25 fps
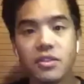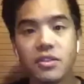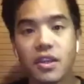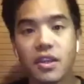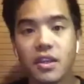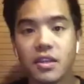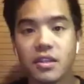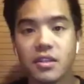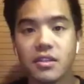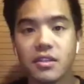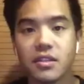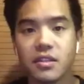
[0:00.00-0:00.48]

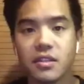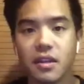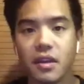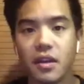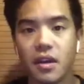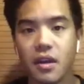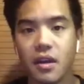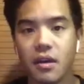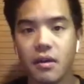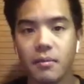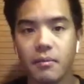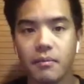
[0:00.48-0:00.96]
case
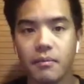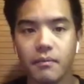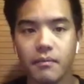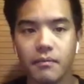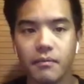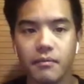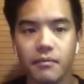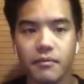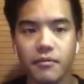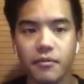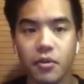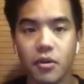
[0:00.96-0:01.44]
um,
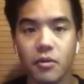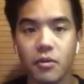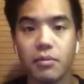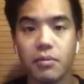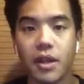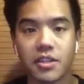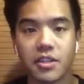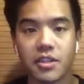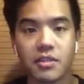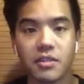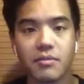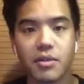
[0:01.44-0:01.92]
for
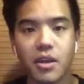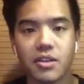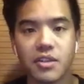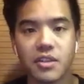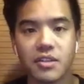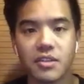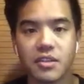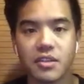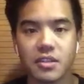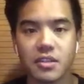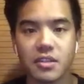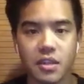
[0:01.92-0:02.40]
blockchain
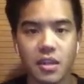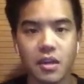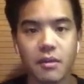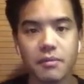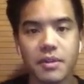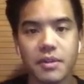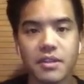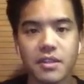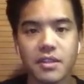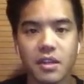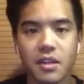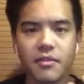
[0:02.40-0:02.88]
projects is
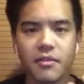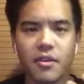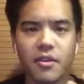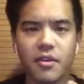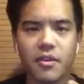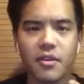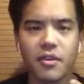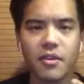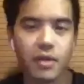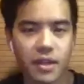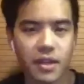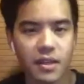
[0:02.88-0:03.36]
companies that have already
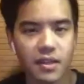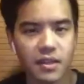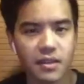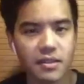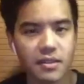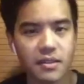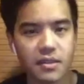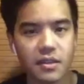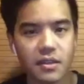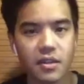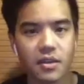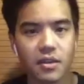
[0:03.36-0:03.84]

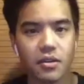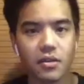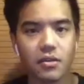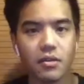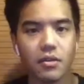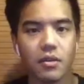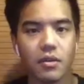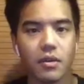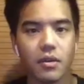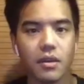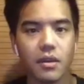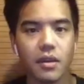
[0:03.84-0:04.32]
raised you know
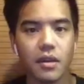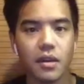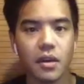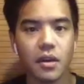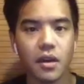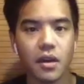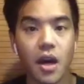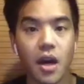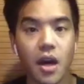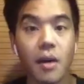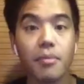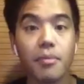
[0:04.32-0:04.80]
uh,
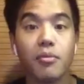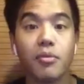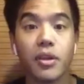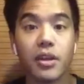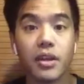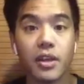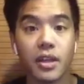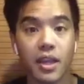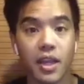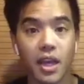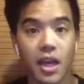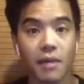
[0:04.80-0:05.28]

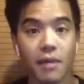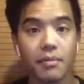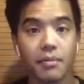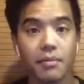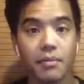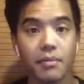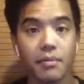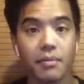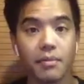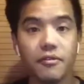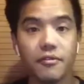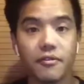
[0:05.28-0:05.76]
operating
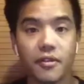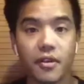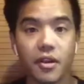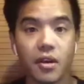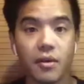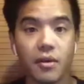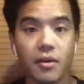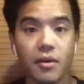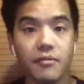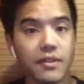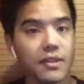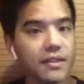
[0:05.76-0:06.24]
capital
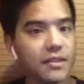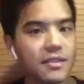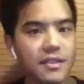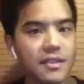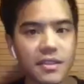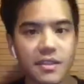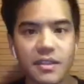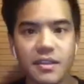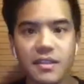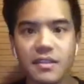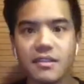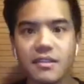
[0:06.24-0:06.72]
from
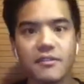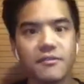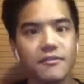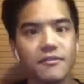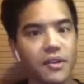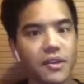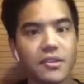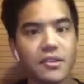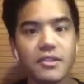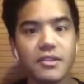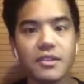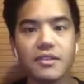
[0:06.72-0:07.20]
VCs and
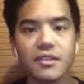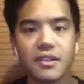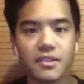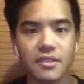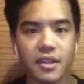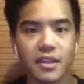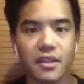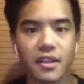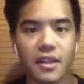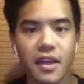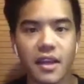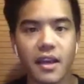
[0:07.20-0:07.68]
funds and things
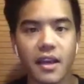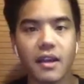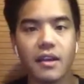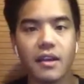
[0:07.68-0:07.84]
like that